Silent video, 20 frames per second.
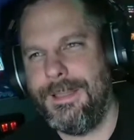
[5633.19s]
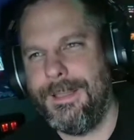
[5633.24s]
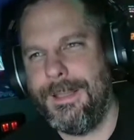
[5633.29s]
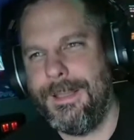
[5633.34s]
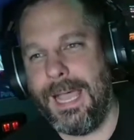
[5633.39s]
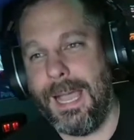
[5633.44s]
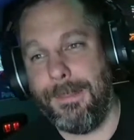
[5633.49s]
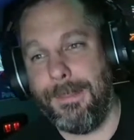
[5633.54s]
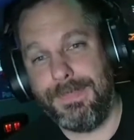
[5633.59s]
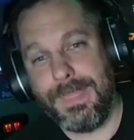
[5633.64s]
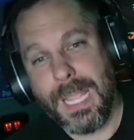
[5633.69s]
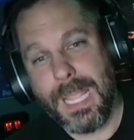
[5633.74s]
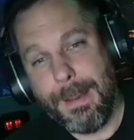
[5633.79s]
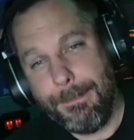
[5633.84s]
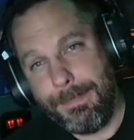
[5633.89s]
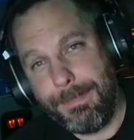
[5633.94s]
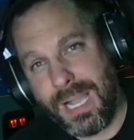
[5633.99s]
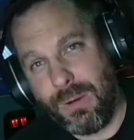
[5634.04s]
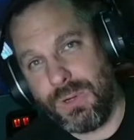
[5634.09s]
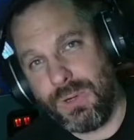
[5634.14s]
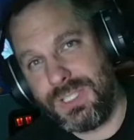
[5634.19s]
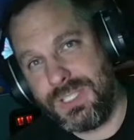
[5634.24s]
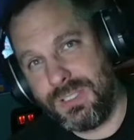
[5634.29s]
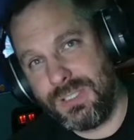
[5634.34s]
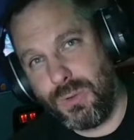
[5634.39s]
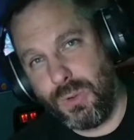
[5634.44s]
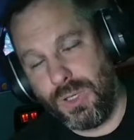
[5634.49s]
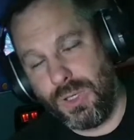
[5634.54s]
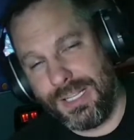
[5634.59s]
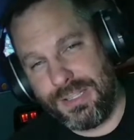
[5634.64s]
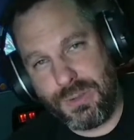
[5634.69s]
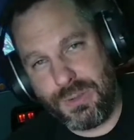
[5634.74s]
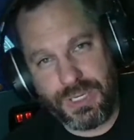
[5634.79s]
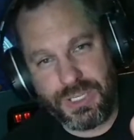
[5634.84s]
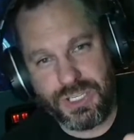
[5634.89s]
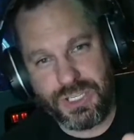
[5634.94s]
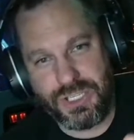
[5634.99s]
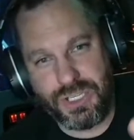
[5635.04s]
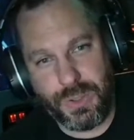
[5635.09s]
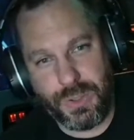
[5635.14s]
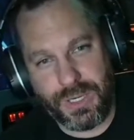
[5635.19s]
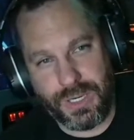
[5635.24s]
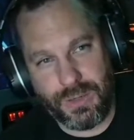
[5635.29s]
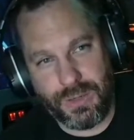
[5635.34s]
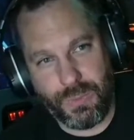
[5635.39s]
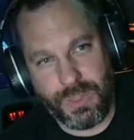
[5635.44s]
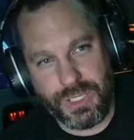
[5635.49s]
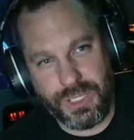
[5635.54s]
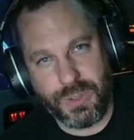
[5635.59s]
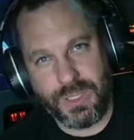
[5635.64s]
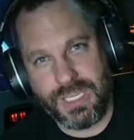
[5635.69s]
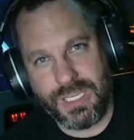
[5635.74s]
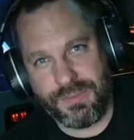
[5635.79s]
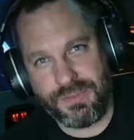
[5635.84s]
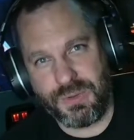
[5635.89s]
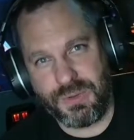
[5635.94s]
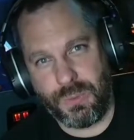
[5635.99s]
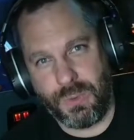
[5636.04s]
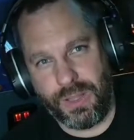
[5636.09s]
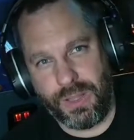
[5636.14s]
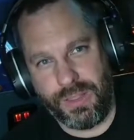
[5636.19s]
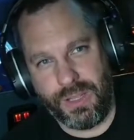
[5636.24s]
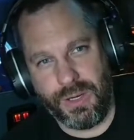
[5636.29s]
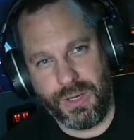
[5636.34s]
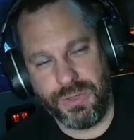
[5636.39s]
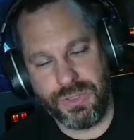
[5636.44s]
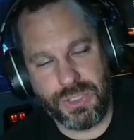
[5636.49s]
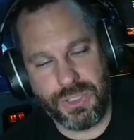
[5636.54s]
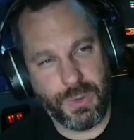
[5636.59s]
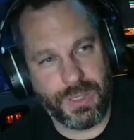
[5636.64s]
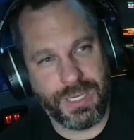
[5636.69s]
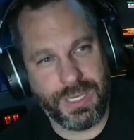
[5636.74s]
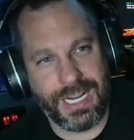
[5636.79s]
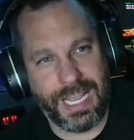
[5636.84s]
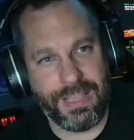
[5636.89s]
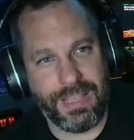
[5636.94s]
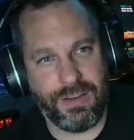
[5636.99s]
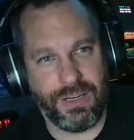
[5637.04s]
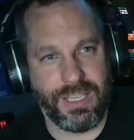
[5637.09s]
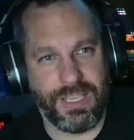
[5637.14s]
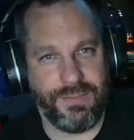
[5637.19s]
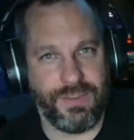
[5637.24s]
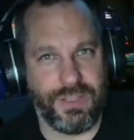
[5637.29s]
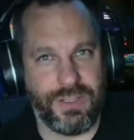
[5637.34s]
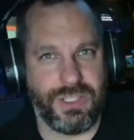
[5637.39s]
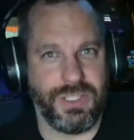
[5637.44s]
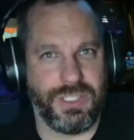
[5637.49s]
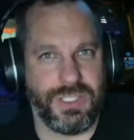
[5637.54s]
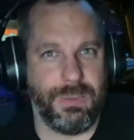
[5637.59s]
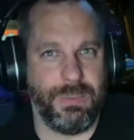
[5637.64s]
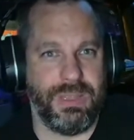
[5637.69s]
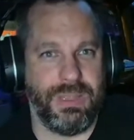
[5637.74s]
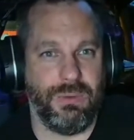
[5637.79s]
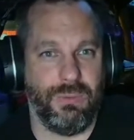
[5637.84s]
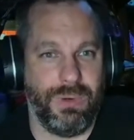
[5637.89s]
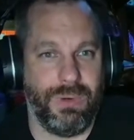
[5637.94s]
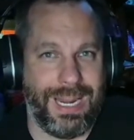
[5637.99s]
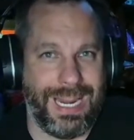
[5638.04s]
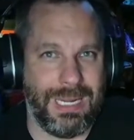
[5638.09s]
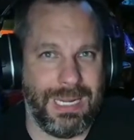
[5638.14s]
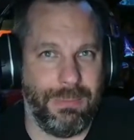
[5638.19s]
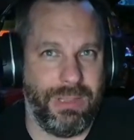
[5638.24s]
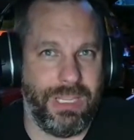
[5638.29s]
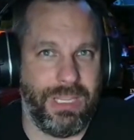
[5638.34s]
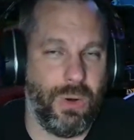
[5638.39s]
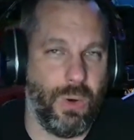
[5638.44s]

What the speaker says: But what's cool on Twitch is you can, when you gift one of those, you can either give it to someone that randomly,